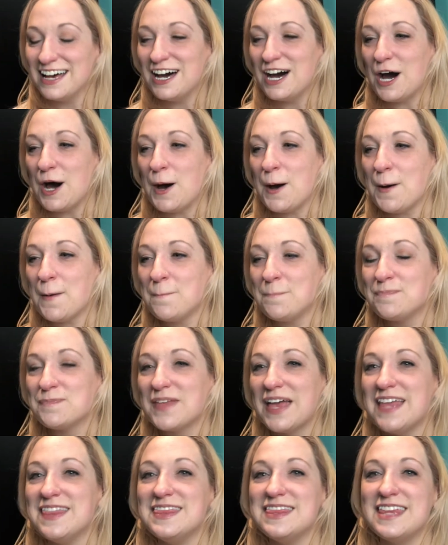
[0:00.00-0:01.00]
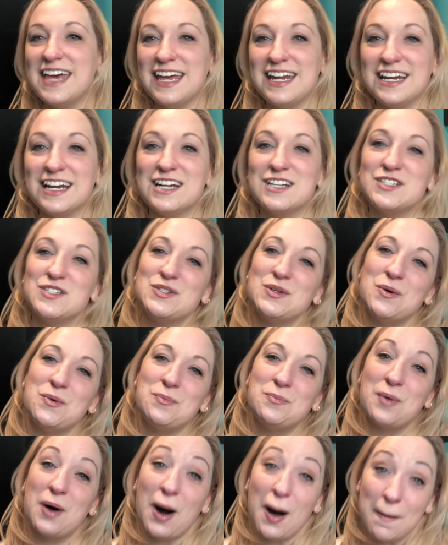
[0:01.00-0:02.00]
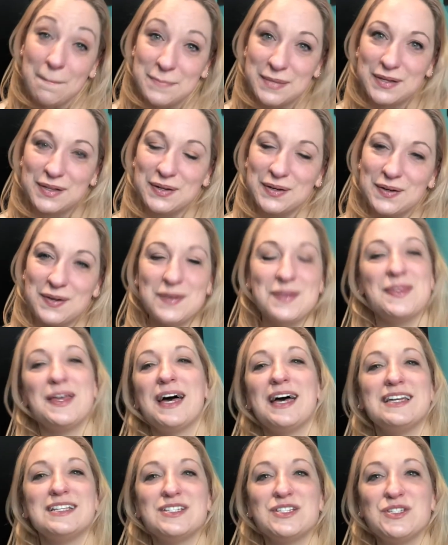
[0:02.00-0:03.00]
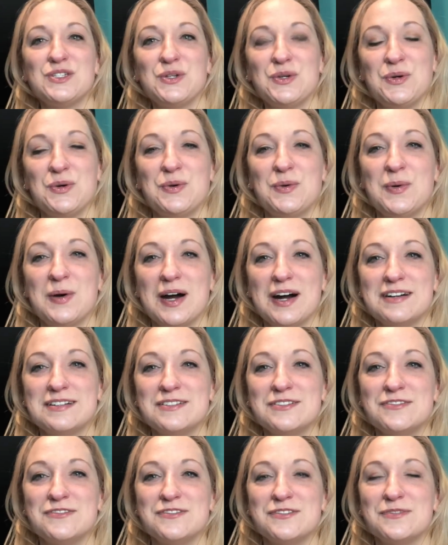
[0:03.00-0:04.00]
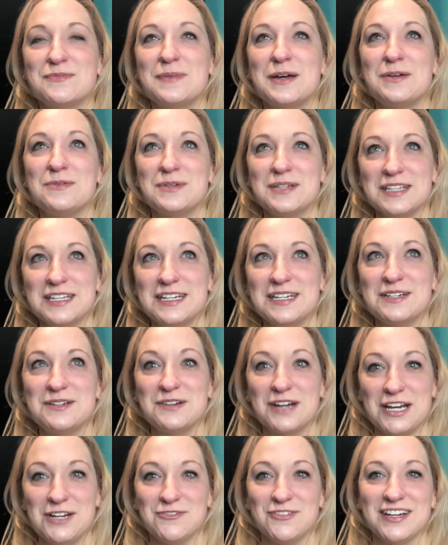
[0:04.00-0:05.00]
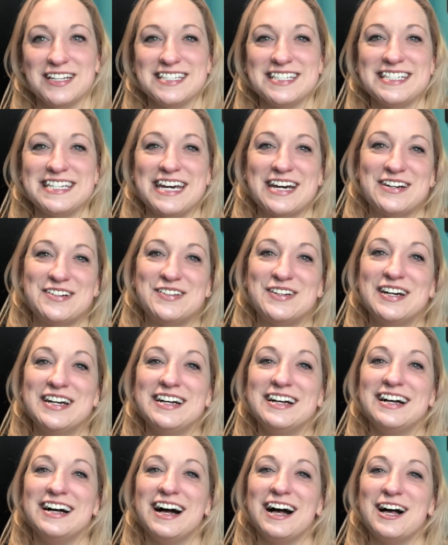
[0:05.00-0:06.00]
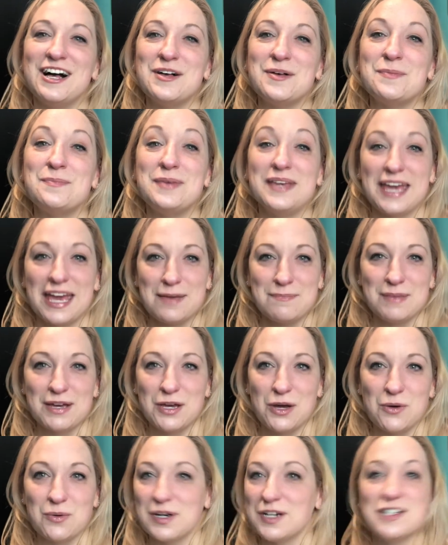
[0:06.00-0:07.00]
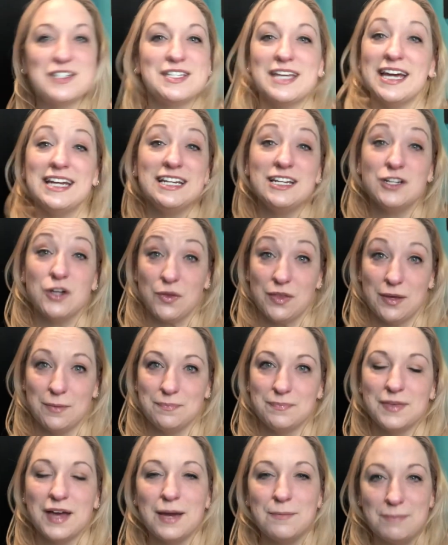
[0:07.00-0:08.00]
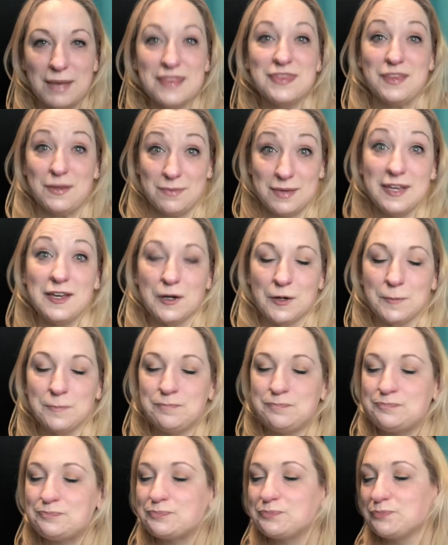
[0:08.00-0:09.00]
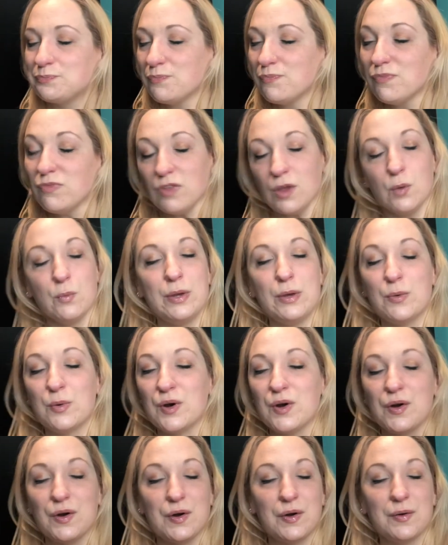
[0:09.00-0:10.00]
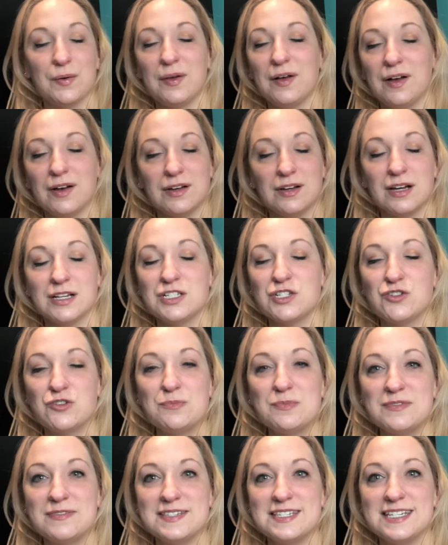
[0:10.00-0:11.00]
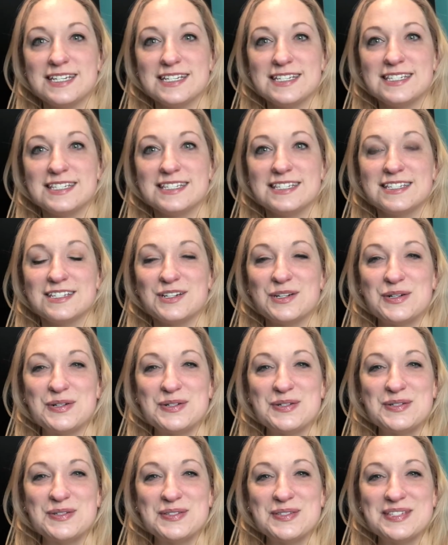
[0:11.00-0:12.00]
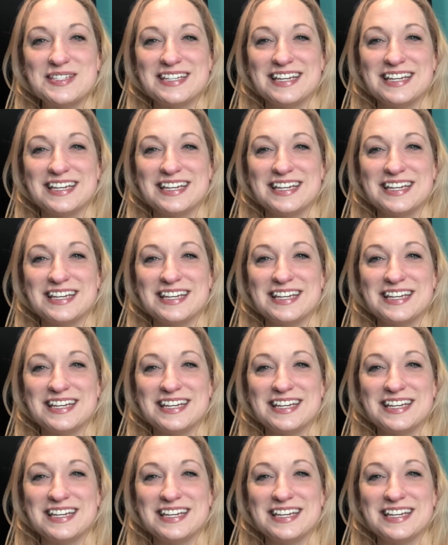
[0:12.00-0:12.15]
Um, and then it got so popular that two of my really great friends now uh, became my coworkers. I didn't know them. I met them here we were uh, a troop of six girls